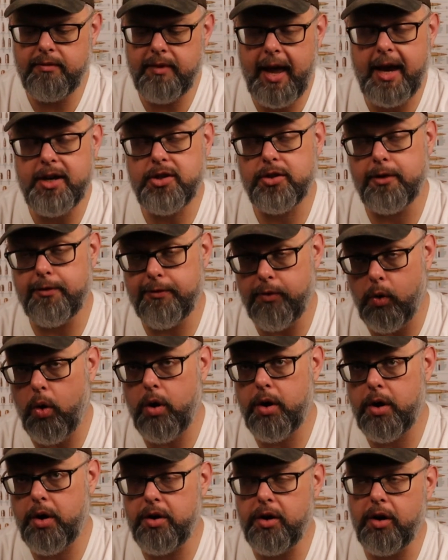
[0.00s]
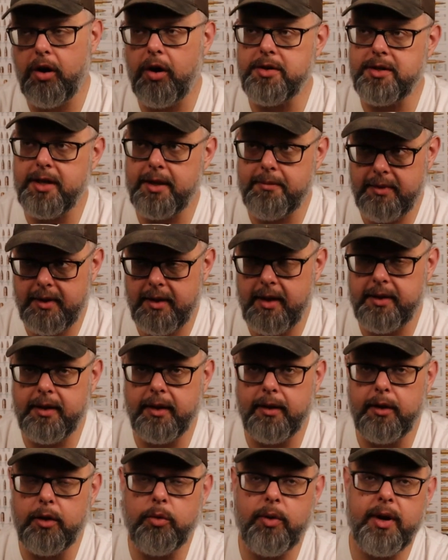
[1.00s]
actually 400 yards at the
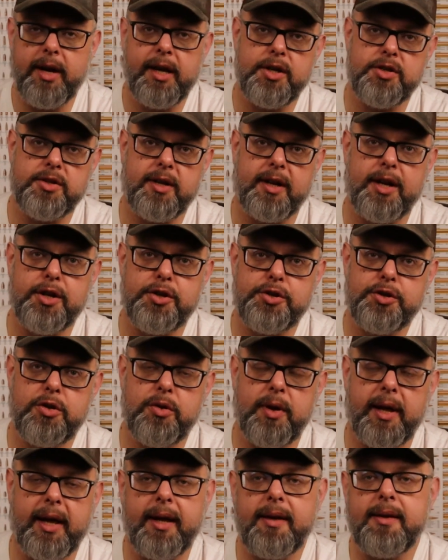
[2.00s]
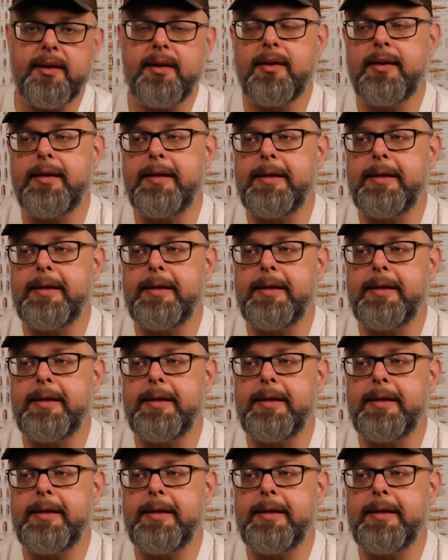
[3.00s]
little range that I shoot at.